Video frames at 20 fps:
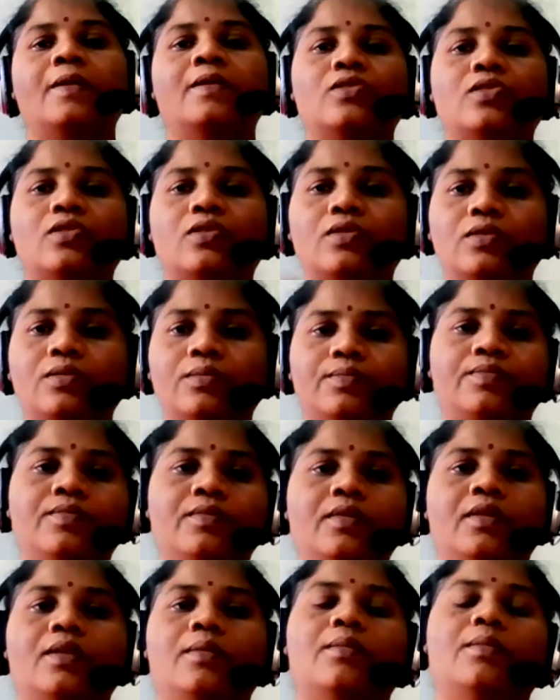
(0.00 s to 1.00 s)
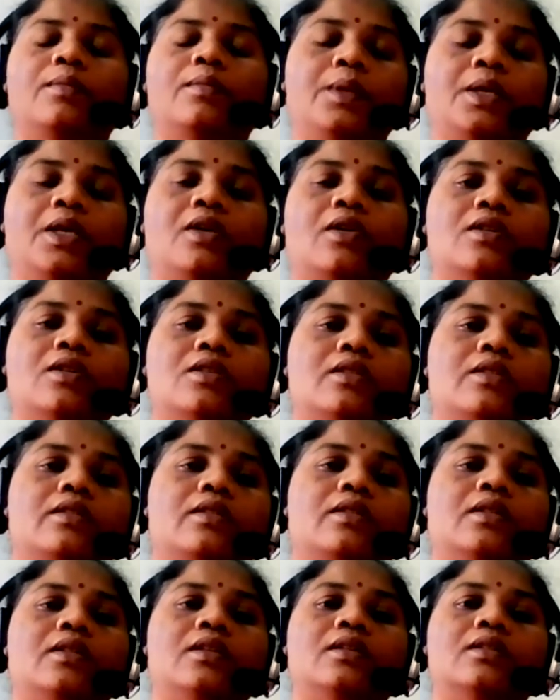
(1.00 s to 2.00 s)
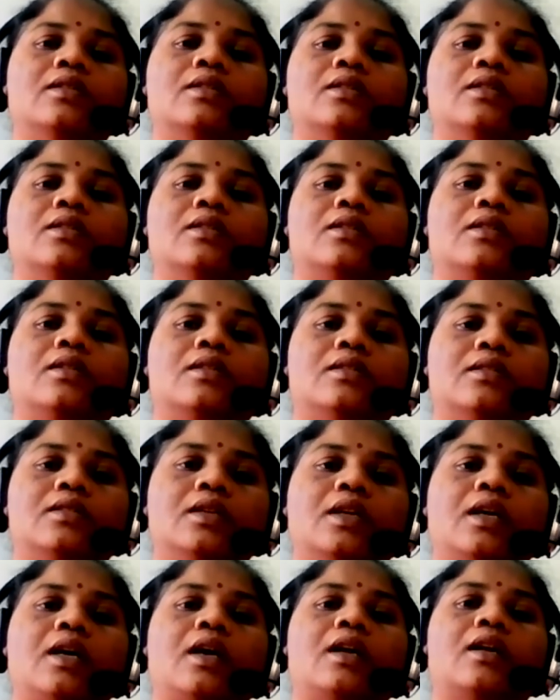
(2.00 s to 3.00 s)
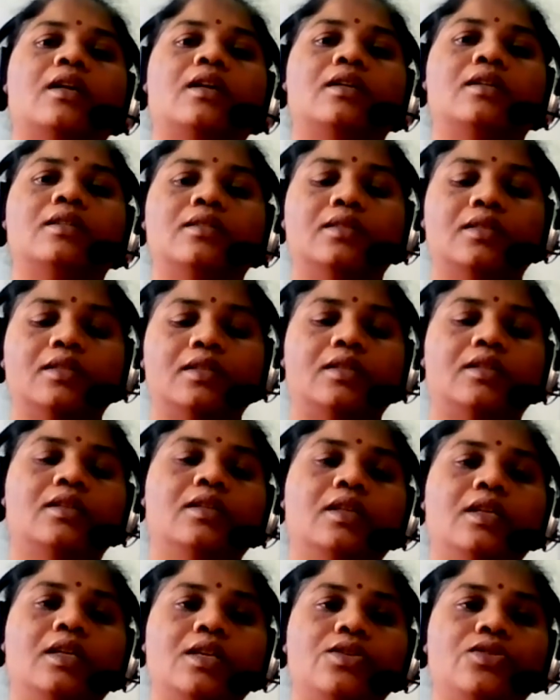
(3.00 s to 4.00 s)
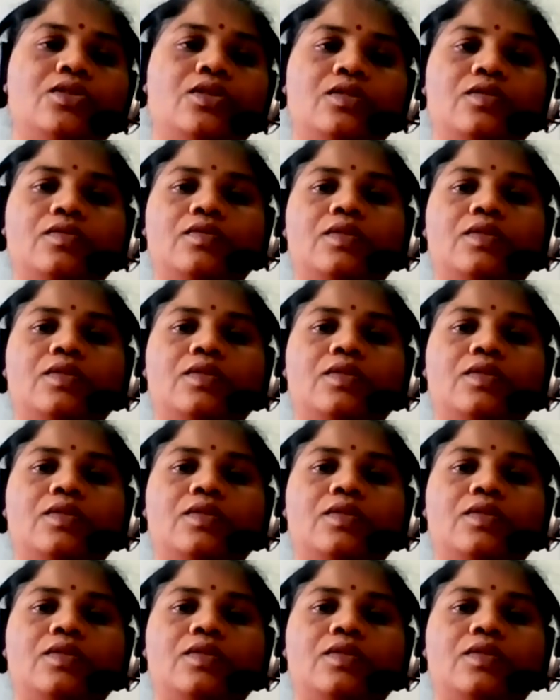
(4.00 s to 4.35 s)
So because they are under the reach of